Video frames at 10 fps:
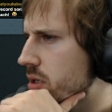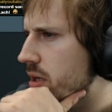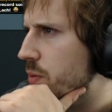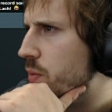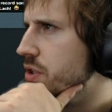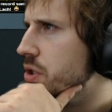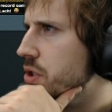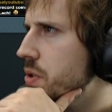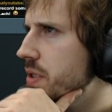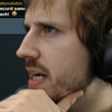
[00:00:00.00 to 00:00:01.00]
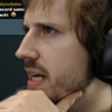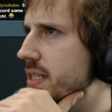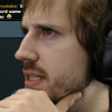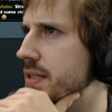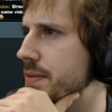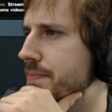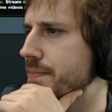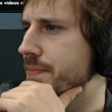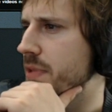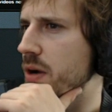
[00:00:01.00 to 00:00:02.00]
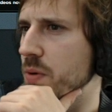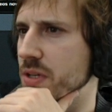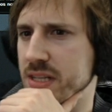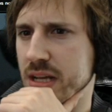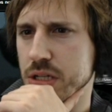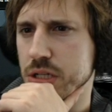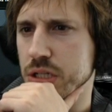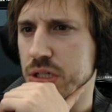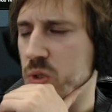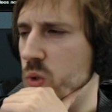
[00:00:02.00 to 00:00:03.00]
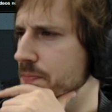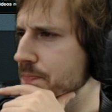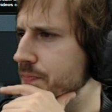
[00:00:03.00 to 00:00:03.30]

And when you do that, I will send to you